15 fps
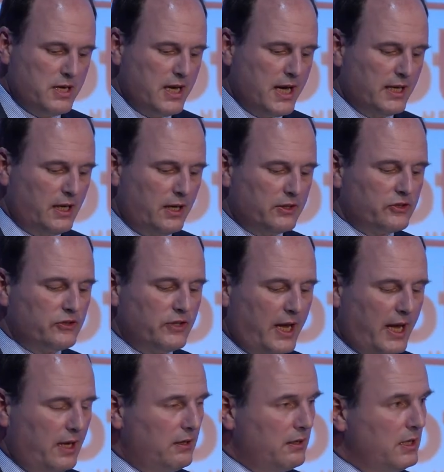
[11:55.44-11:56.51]
and
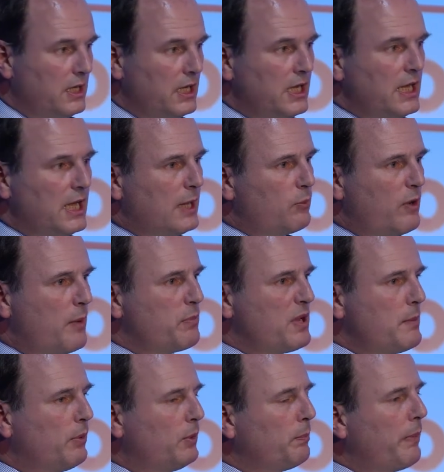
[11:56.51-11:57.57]
understand, and where
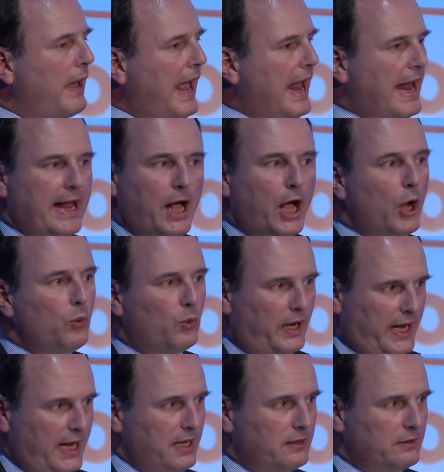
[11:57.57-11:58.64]
people pay
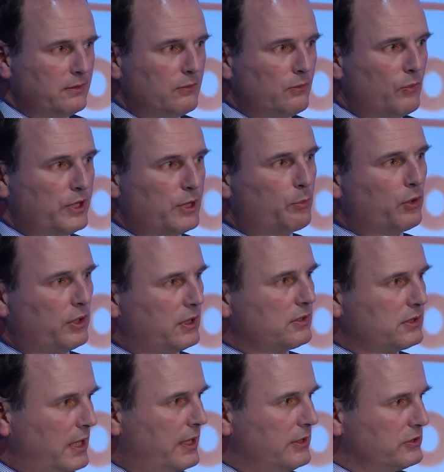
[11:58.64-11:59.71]
only when the product
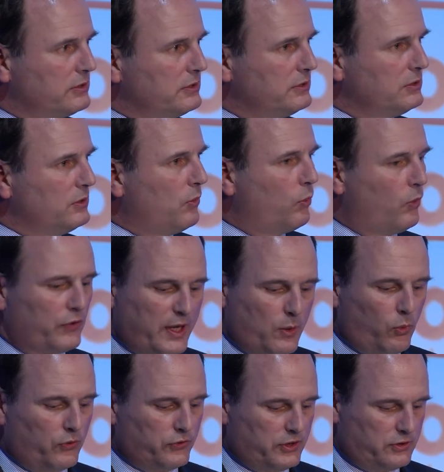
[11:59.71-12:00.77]
does what they
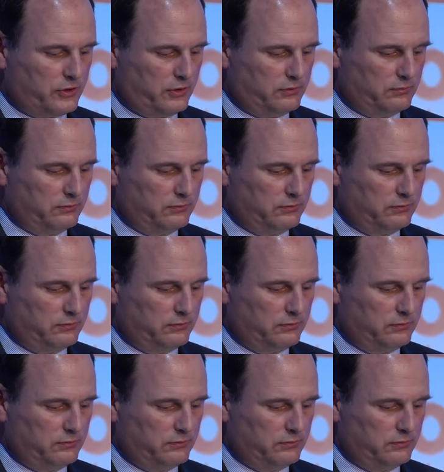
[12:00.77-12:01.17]
want it to.